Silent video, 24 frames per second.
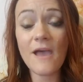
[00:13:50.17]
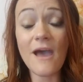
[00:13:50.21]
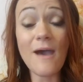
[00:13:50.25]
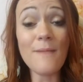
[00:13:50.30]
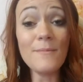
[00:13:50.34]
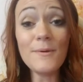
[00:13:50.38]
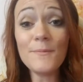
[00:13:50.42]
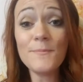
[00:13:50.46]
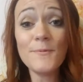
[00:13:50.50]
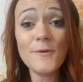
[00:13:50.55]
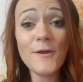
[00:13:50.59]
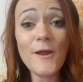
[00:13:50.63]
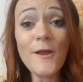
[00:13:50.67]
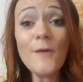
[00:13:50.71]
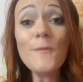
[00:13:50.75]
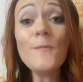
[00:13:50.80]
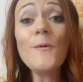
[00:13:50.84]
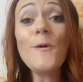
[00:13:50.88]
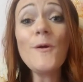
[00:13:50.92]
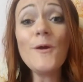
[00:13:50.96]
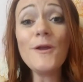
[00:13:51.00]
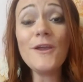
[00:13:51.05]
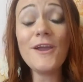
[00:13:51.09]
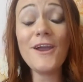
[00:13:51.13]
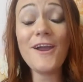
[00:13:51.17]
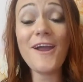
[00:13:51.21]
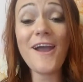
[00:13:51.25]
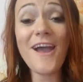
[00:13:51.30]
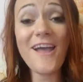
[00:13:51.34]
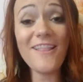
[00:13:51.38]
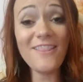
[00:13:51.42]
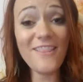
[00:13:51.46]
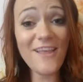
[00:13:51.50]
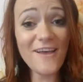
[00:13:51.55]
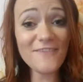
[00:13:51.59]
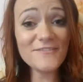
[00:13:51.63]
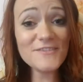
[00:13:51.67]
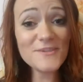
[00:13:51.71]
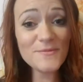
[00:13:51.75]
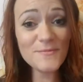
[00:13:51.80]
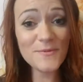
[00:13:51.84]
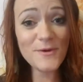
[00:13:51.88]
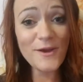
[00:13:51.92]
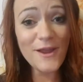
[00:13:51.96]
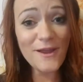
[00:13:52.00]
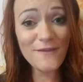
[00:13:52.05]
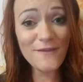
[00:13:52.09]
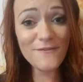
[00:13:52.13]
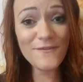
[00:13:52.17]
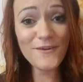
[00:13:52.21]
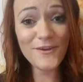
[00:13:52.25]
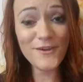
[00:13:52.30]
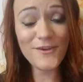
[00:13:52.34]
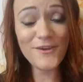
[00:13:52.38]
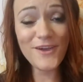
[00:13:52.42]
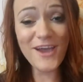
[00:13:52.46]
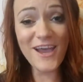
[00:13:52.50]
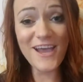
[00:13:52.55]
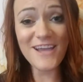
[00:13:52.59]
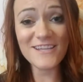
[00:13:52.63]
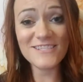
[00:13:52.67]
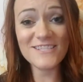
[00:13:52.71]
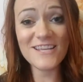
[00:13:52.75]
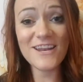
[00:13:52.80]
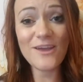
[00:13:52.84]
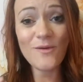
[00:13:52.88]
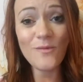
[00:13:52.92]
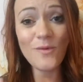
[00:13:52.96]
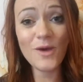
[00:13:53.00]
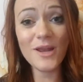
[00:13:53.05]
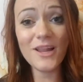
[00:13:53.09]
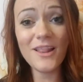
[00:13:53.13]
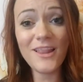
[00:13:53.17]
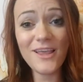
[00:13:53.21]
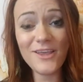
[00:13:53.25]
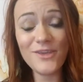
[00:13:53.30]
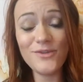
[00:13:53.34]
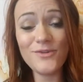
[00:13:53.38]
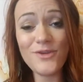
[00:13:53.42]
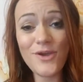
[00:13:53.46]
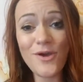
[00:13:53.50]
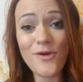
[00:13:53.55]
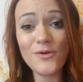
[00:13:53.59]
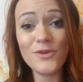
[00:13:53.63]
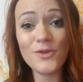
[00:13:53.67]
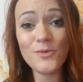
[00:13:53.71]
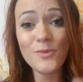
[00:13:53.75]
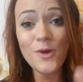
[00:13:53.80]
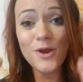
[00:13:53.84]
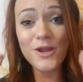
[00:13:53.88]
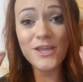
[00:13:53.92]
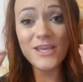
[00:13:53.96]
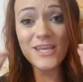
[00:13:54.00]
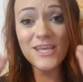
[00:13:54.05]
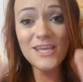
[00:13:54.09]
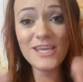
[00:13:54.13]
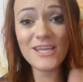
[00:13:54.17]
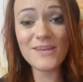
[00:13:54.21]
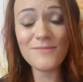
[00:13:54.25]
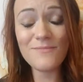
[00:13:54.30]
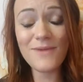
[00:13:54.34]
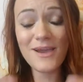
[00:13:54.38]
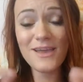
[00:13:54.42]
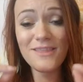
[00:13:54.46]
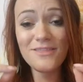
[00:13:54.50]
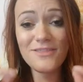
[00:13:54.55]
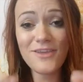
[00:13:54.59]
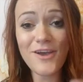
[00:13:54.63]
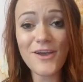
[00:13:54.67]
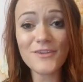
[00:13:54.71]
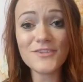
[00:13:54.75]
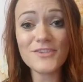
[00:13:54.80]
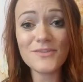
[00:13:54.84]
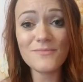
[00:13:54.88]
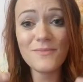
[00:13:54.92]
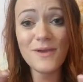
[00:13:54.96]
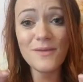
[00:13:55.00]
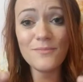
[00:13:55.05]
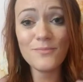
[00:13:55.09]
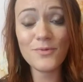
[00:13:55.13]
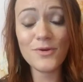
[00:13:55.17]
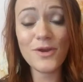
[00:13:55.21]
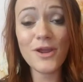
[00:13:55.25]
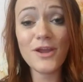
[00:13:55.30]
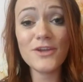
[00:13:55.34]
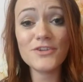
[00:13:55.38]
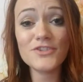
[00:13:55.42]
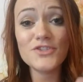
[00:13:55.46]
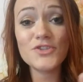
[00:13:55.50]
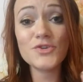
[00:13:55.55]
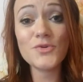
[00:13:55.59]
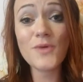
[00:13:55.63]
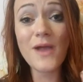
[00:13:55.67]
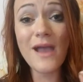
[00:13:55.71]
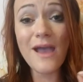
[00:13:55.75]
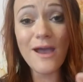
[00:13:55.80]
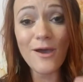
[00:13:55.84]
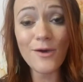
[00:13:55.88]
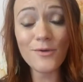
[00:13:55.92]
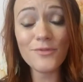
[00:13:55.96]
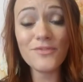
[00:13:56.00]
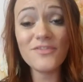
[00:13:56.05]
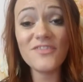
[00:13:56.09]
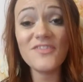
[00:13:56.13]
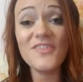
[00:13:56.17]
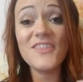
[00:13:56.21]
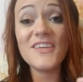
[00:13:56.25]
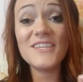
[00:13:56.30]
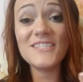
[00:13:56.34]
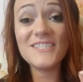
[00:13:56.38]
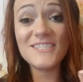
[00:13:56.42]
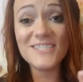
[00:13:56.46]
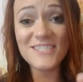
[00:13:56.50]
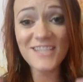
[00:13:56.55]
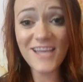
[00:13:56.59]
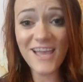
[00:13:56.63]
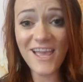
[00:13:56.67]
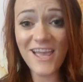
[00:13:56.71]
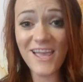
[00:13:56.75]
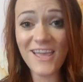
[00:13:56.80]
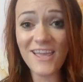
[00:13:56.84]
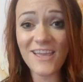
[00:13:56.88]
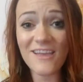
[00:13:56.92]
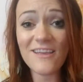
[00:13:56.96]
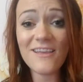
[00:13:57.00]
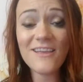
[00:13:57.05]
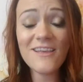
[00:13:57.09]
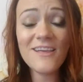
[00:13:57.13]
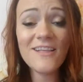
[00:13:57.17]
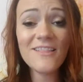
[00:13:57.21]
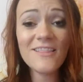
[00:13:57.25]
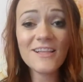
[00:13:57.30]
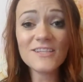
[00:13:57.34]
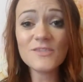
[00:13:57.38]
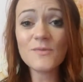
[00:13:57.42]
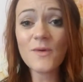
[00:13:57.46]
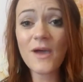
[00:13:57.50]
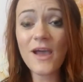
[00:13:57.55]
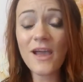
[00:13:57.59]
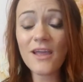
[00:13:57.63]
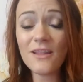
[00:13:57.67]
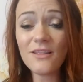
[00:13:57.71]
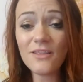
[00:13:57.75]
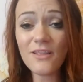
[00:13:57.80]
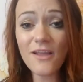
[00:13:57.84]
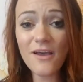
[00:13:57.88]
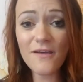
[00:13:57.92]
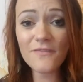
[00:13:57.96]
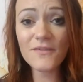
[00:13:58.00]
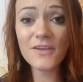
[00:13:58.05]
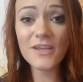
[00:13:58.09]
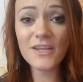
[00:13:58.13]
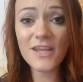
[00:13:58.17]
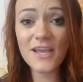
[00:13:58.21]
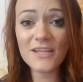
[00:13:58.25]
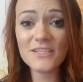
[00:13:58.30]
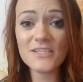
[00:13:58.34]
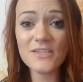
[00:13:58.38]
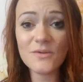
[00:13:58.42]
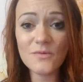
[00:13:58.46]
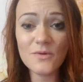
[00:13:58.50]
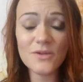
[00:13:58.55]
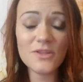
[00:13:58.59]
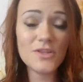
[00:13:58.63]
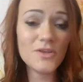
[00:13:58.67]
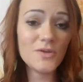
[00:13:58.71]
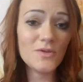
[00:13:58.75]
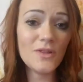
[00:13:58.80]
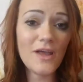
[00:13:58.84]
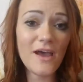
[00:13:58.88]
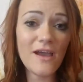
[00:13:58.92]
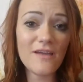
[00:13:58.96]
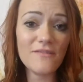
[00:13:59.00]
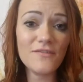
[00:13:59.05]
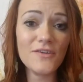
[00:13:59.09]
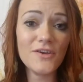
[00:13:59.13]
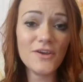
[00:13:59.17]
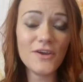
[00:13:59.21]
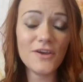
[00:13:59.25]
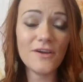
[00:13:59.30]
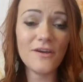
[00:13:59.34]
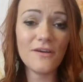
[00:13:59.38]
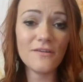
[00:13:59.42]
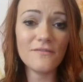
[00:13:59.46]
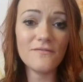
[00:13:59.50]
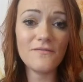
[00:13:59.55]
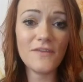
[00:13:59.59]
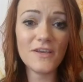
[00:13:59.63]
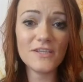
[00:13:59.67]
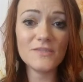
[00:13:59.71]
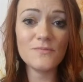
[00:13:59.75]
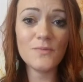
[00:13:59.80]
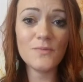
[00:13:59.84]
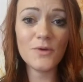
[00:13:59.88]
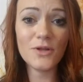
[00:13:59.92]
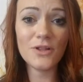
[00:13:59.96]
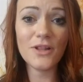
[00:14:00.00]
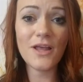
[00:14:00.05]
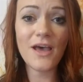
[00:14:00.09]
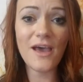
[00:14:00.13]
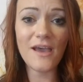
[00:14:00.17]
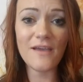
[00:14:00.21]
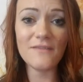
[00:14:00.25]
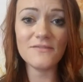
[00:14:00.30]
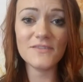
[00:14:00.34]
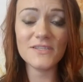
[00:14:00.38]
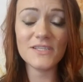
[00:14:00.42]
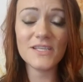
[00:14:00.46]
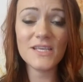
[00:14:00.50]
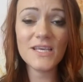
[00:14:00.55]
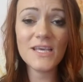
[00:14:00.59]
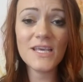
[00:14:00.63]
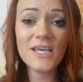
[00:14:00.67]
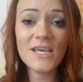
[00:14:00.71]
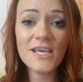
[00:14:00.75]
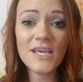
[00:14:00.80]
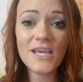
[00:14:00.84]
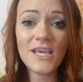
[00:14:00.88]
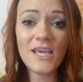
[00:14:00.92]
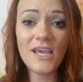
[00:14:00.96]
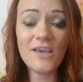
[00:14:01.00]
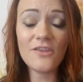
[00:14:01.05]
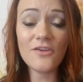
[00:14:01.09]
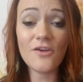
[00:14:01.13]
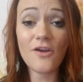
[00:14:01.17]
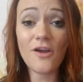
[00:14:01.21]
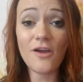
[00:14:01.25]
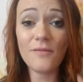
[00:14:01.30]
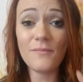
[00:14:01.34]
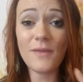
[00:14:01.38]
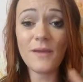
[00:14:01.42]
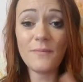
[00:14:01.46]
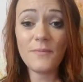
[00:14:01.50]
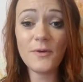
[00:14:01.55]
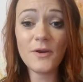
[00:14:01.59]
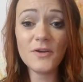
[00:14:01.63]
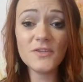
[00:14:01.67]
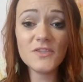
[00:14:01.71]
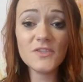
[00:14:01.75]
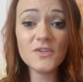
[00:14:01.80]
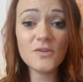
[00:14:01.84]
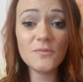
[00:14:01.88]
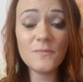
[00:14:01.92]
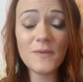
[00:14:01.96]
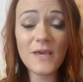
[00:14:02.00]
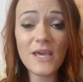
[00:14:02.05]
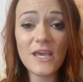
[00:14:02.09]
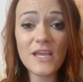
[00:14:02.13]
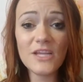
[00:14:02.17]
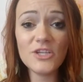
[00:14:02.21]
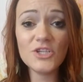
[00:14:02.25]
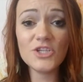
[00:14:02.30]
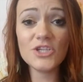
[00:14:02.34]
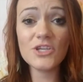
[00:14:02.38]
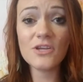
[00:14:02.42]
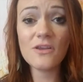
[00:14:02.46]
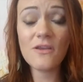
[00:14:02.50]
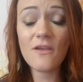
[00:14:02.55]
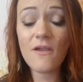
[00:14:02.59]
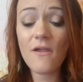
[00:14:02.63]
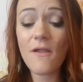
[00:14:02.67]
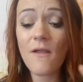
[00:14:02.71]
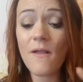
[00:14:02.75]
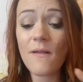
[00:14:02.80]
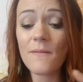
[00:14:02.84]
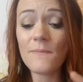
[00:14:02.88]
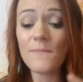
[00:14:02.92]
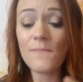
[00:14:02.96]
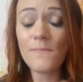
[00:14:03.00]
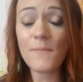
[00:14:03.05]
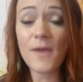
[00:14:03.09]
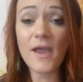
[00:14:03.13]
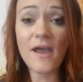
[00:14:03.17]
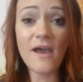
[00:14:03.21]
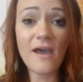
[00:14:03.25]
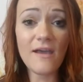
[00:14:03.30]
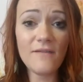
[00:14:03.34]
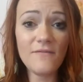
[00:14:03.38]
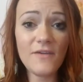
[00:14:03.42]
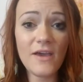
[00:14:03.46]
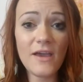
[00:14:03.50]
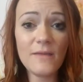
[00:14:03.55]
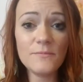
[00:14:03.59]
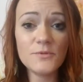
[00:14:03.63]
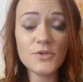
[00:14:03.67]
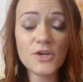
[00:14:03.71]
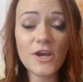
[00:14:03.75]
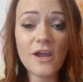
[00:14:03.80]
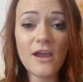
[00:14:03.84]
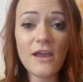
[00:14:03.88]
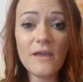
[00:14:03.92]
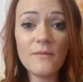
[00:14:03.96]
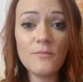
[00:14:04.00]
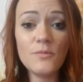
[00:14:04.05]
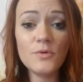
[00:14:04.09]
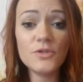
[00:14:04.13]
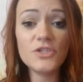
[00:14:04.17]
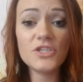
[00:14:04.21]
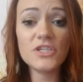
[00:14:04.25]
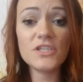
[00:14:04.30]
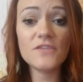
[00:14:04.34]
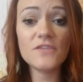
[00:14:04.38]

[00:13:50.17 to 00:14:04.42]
I'm a prayer warrior. I love to pray for you guys. And I want to let you know you are in my thoughts and my prayers throughout the day. That's why I love connecting with you live here on Facebook Lives, either on my personal page, my High Vibe Tribe, which